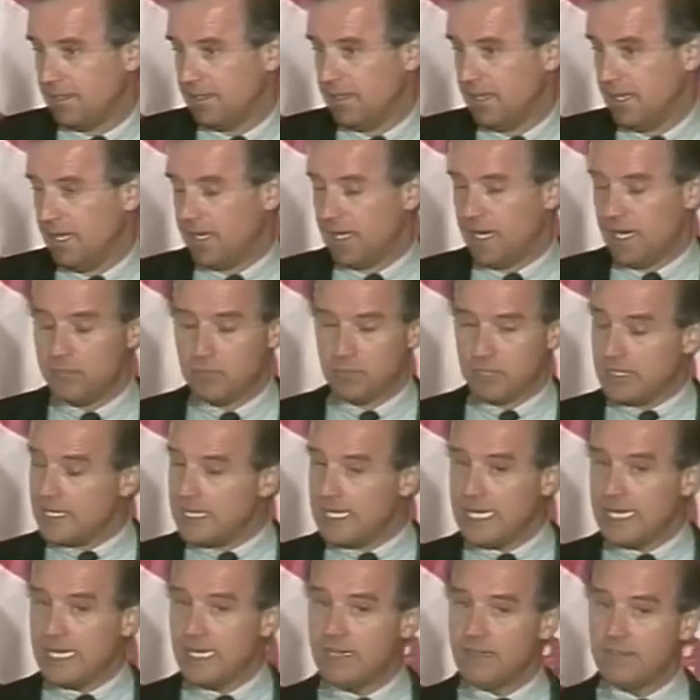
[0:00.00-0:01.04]
And I
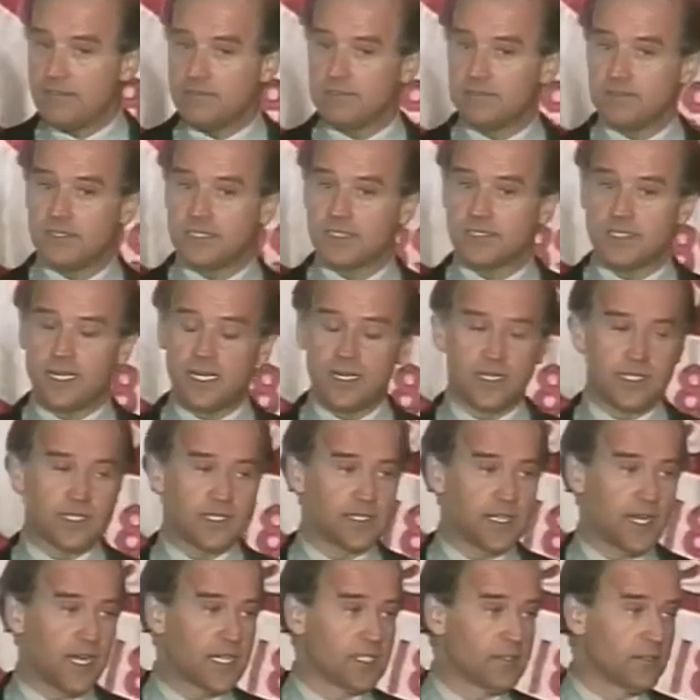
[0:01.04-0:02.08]
believe it's not an
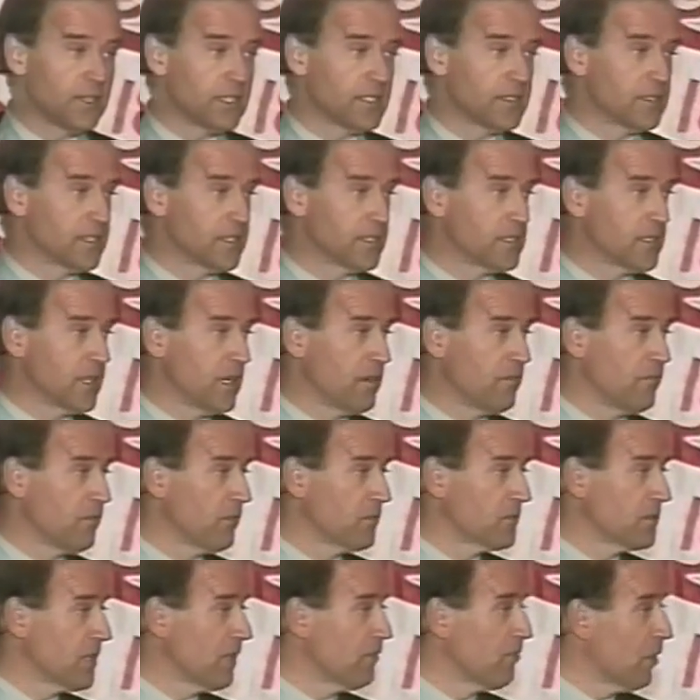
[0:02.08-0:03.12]
exaggeration to say for
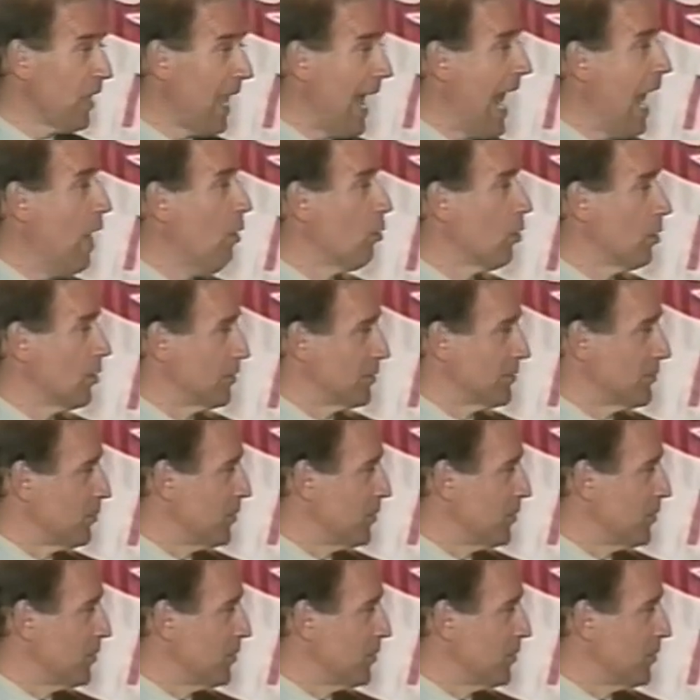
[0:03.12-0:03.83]
several hours